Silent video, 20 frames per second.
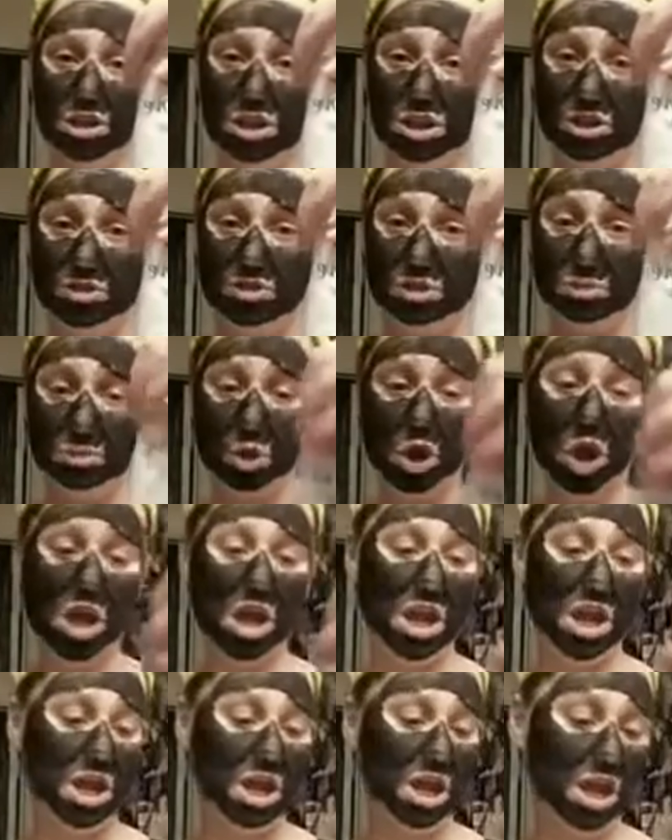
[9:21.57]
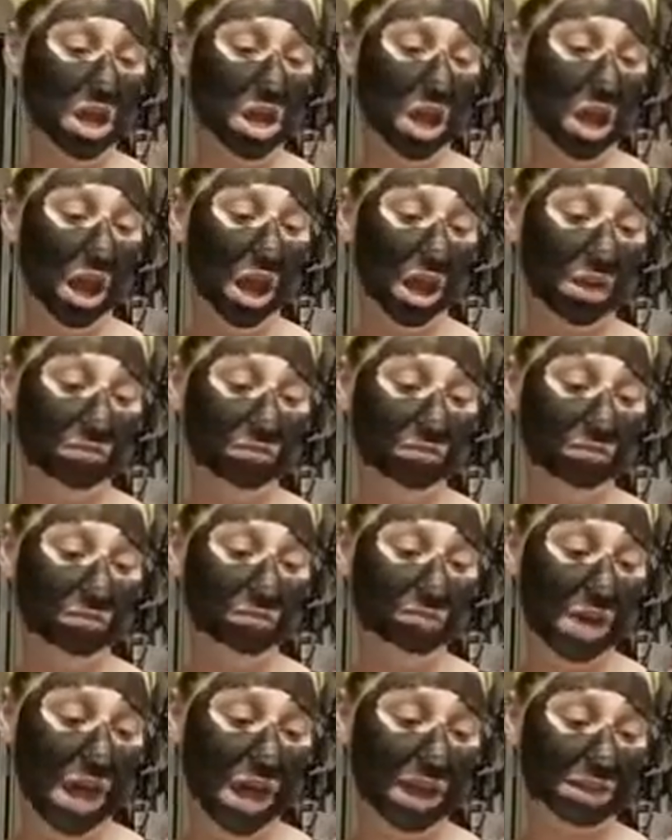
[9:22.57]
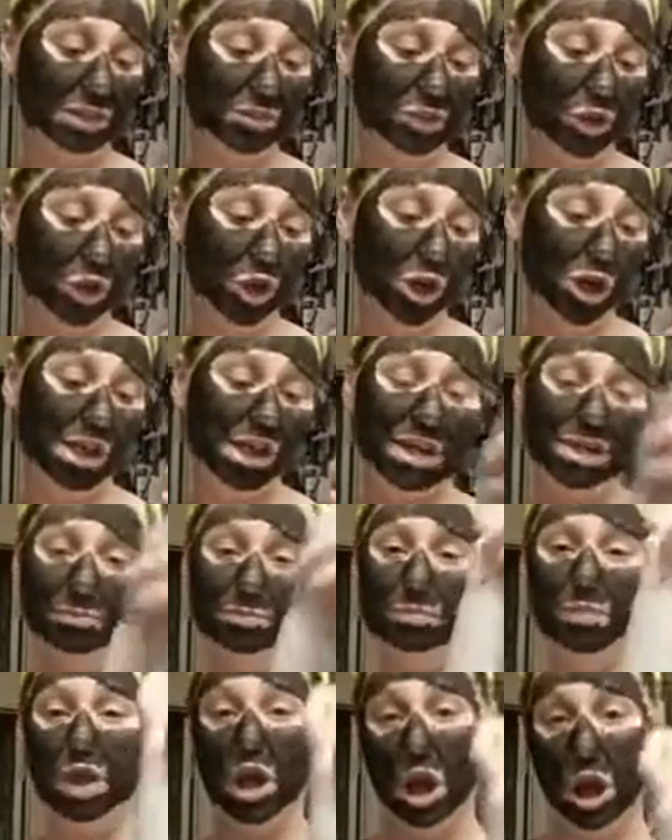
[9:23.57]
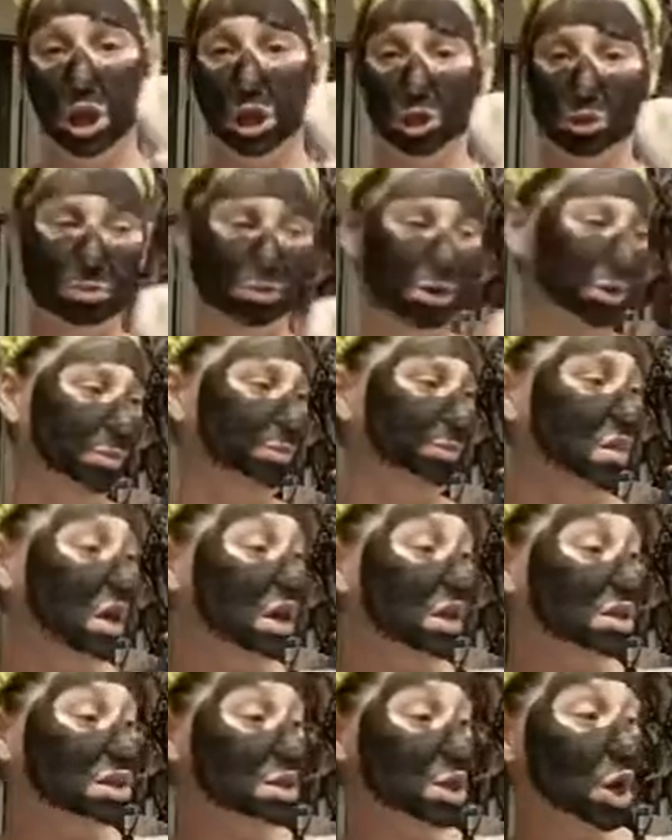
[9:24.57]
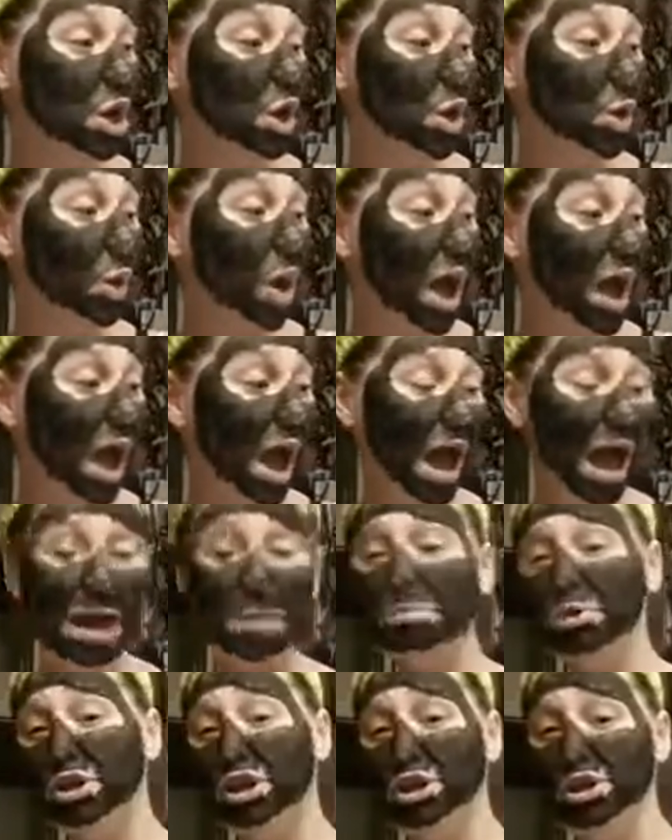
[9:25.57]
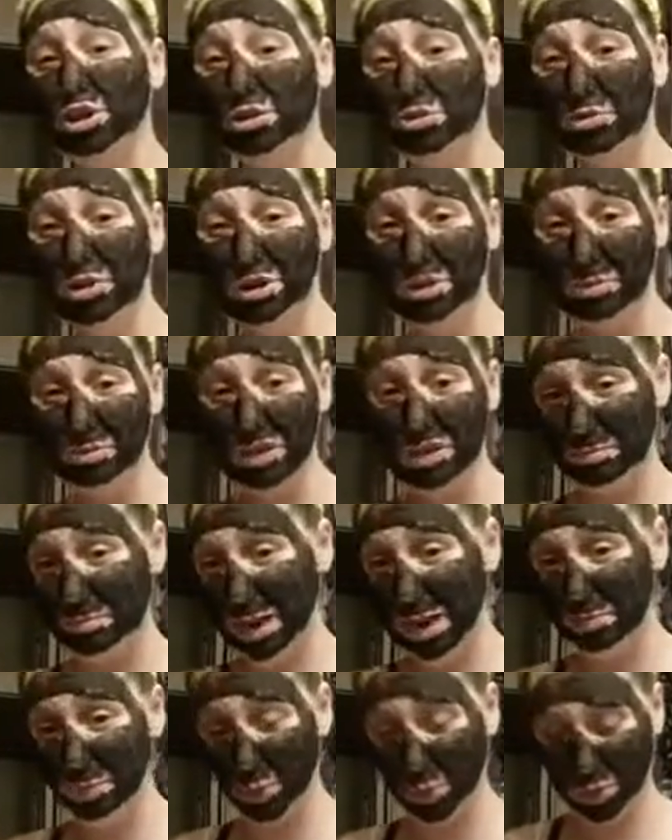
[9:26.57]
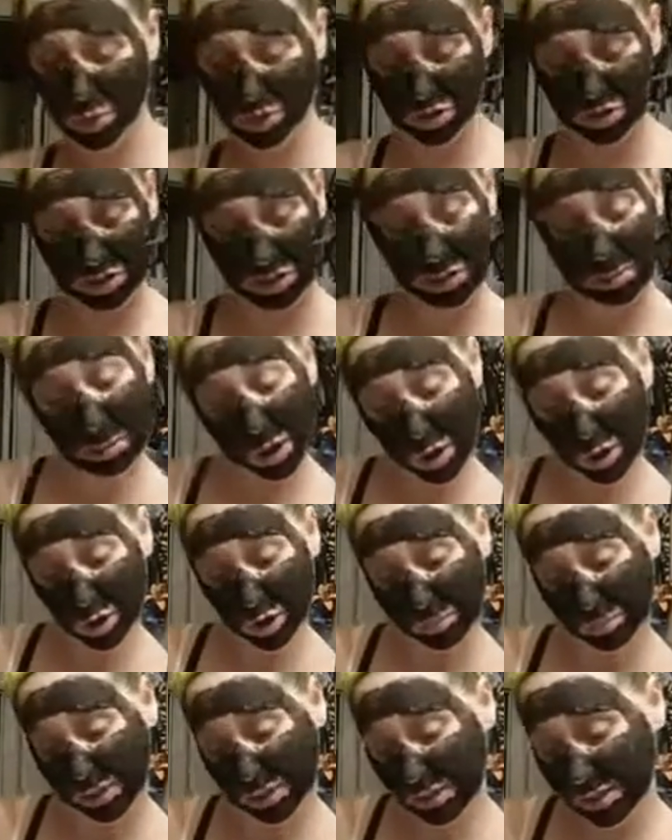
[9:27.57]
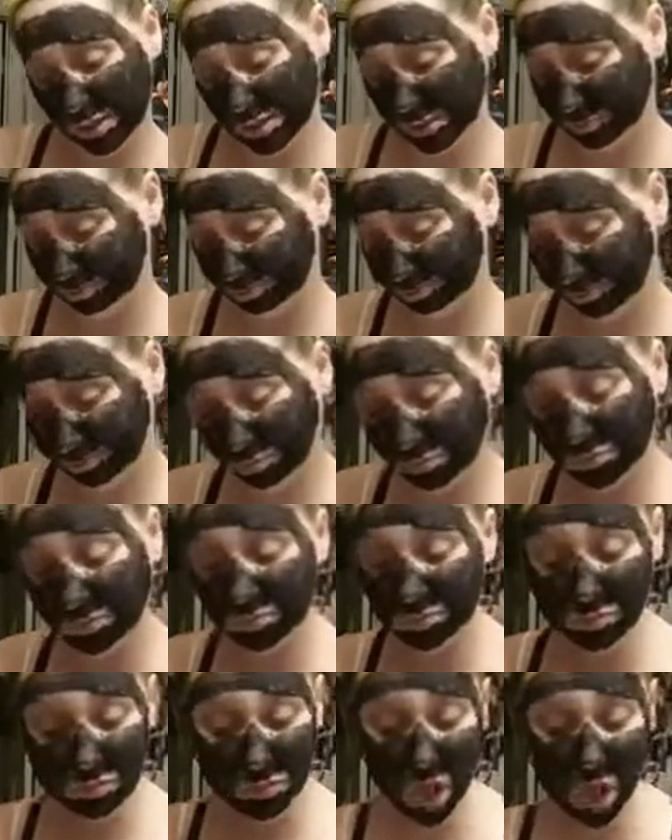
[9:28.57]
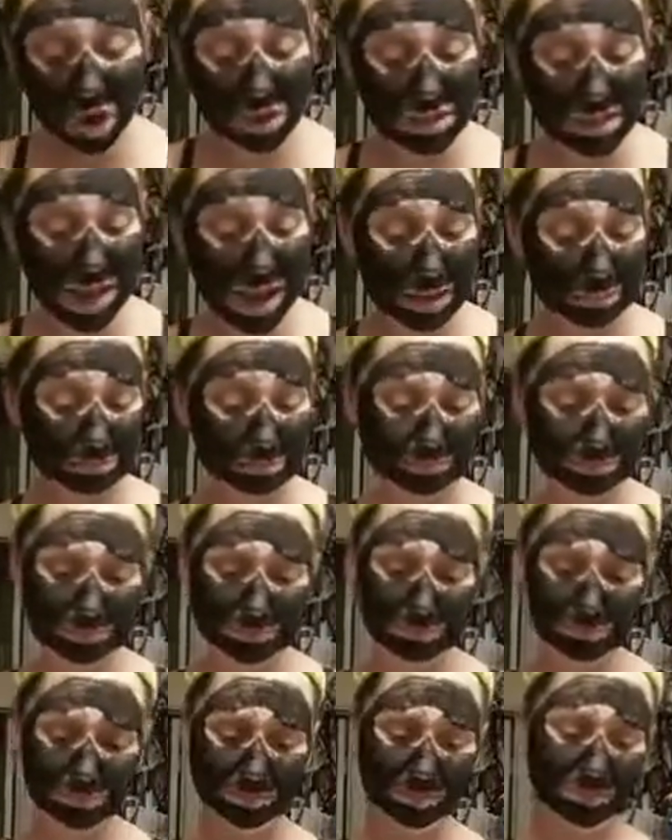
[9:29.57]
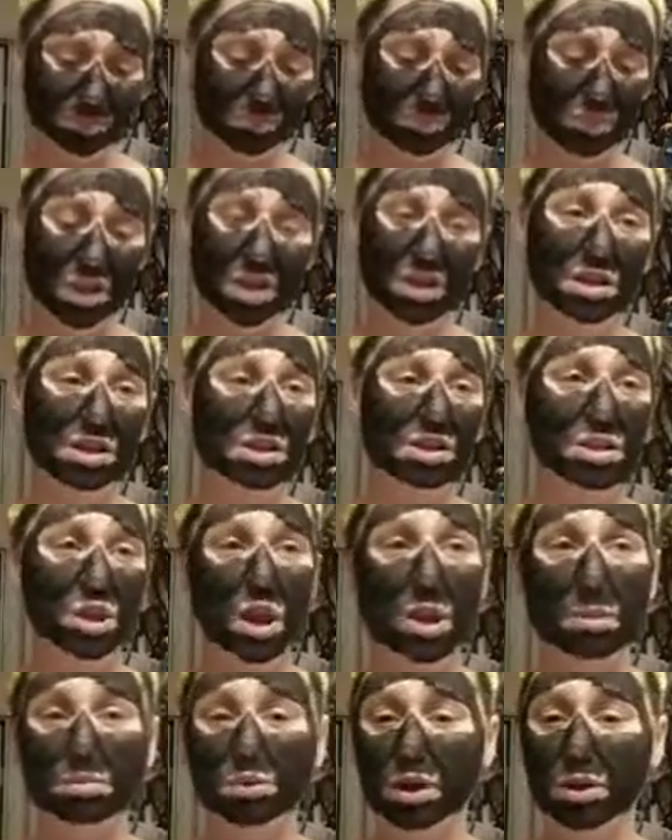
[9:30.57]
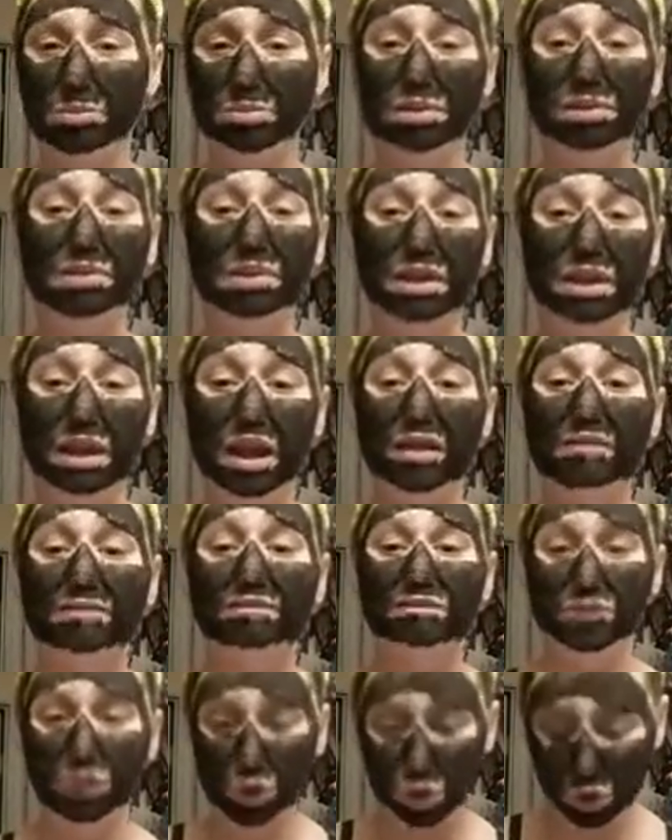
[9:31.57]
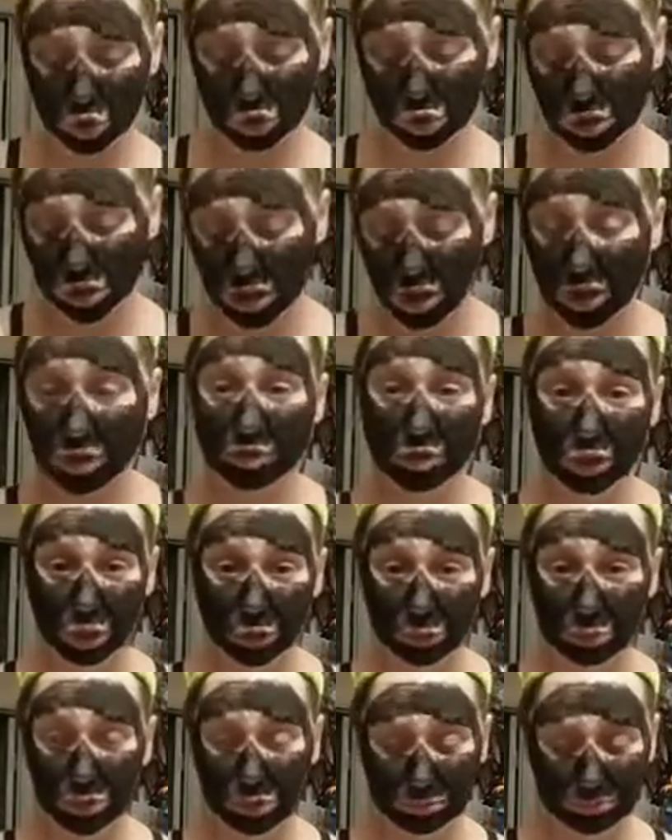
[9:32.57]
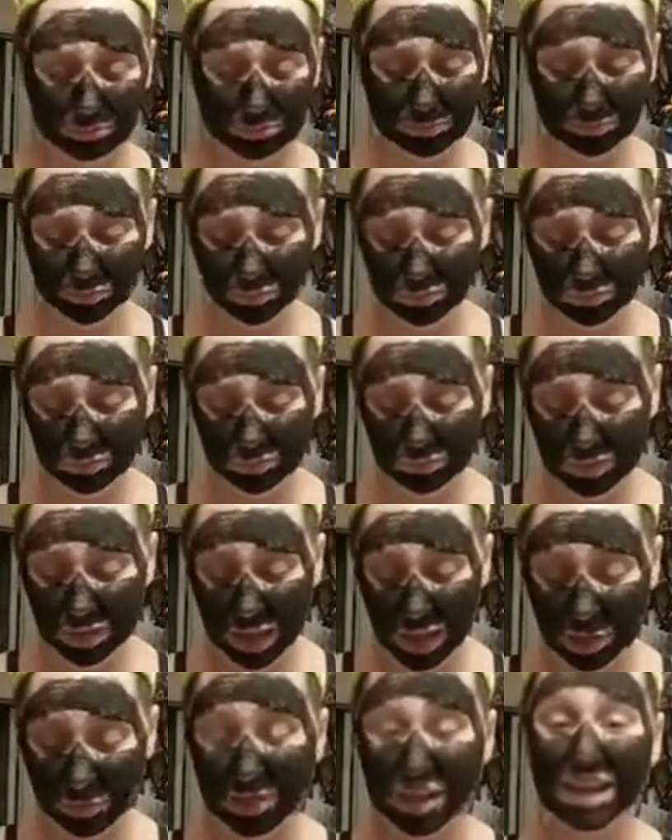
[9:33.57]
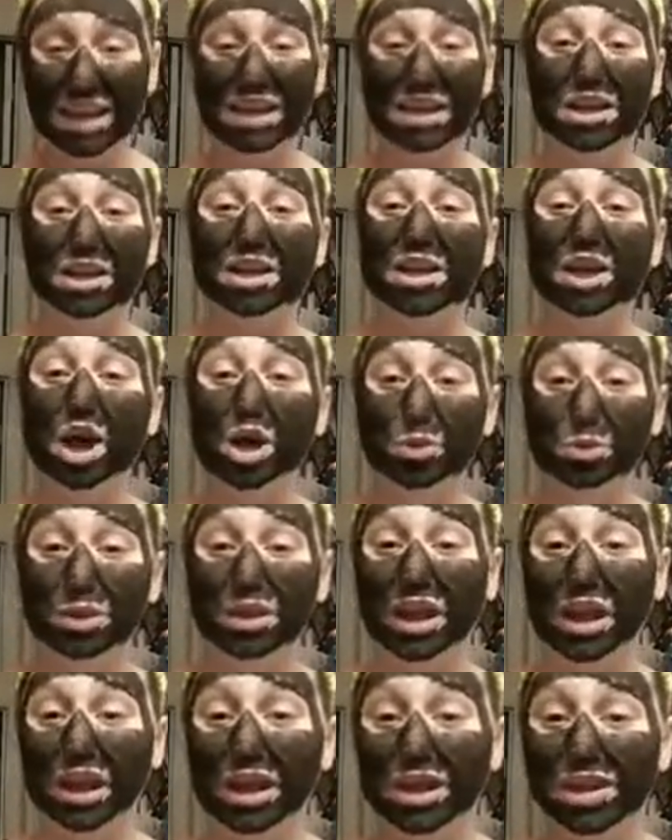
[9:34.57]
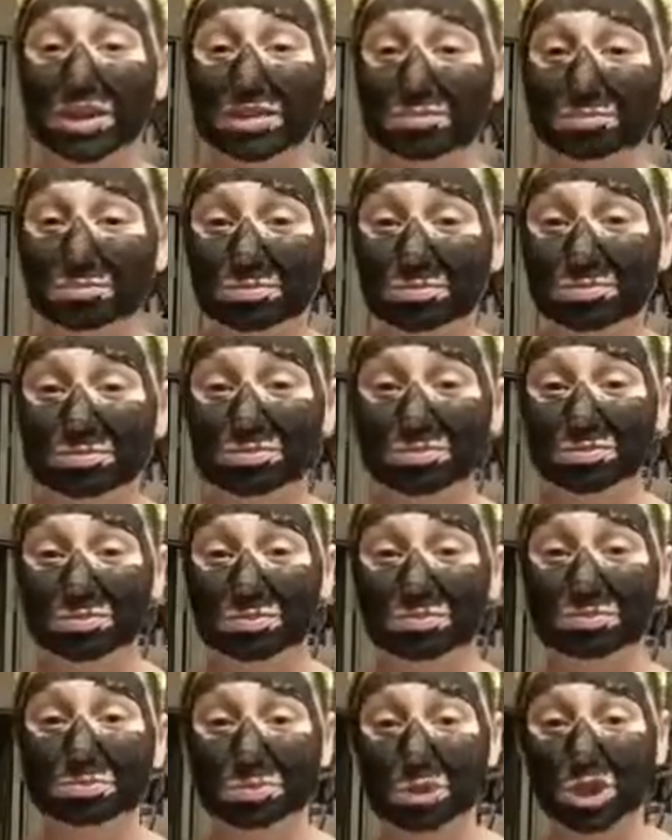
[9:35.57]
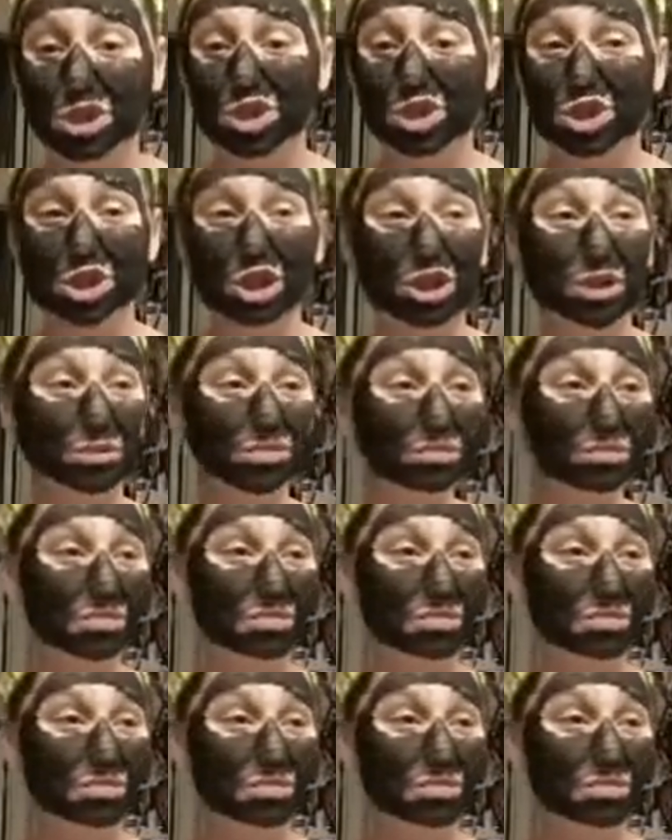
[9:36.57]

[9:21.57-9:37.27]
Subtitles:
Dove spray, active ingredient, aluminum. So I put aluminum in my pores, in my armpits, all the time. So I'm probably full of aluminum. I'm like a Coke can. Pretty sure.